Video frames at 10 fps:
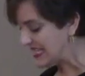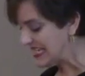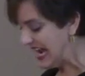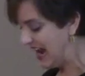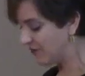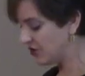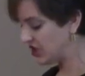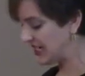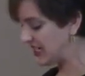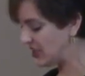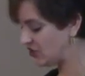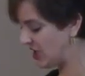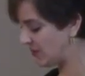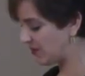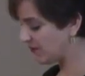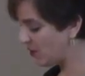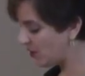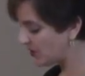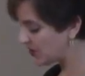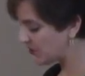The average heating chamber
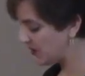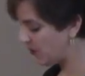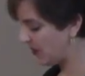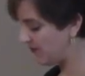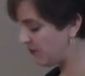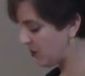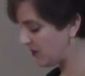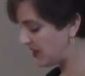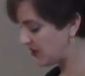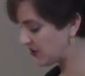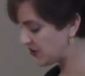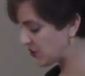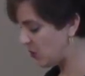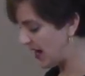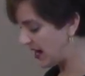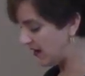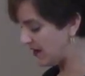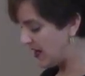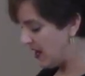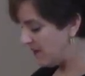floor was 3.4 meters squared,
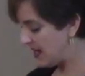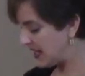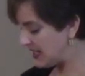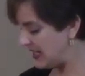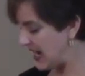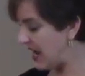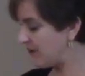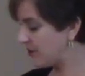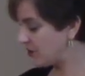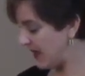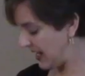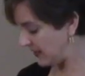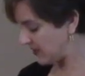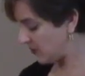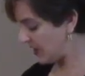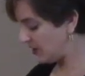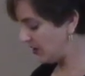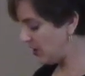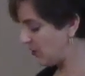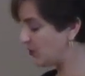making the average palace ware
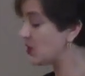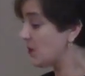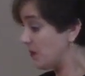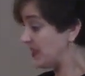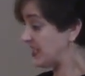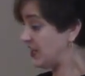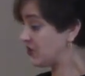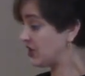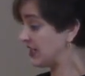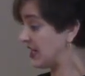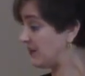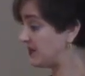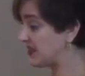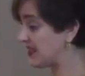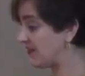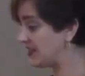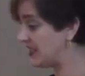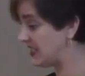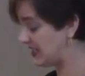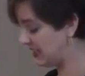load potentially up to
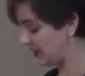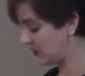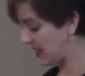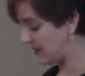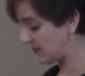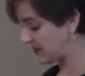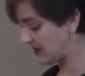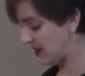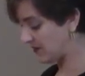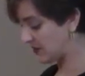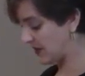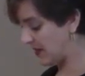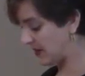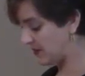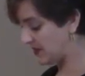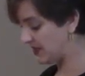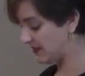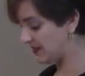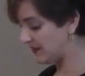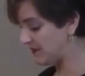17 kilograms of ceramic
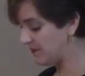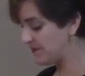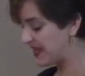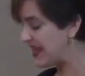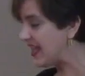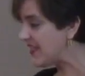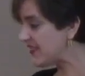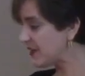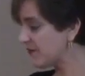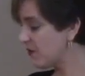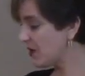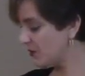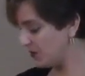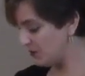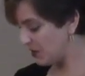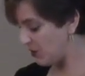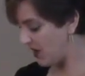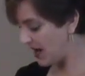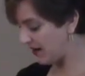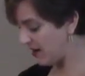material. Therefore, it would
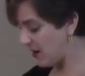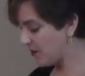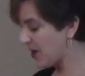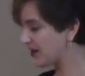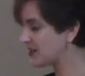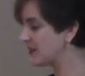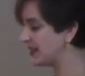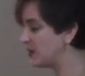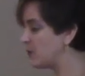require approximately